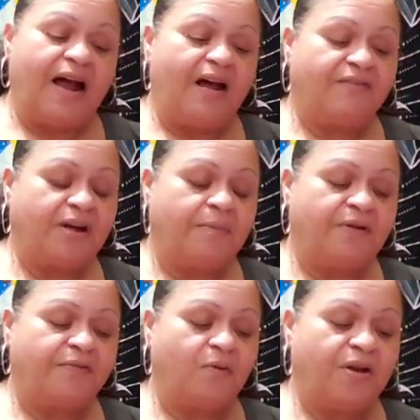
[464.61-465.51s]
have
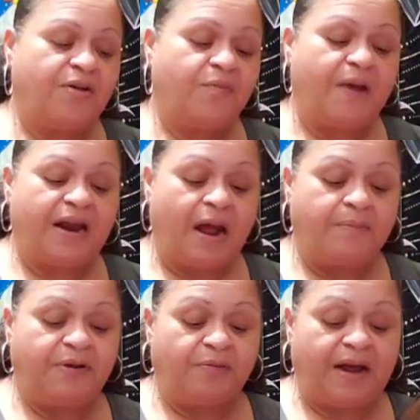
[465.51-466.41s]
coming for you may
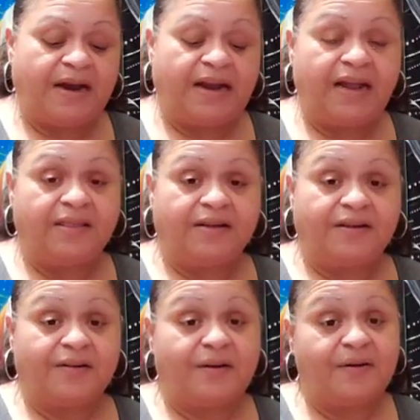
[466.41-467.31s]
not be ready
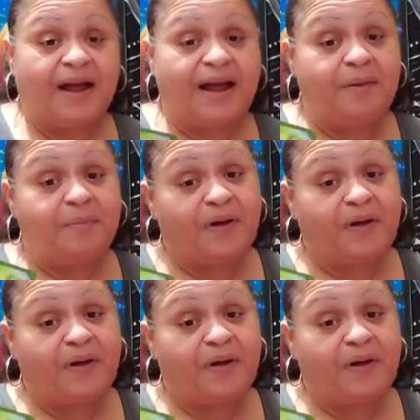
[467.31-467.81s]
either, okay?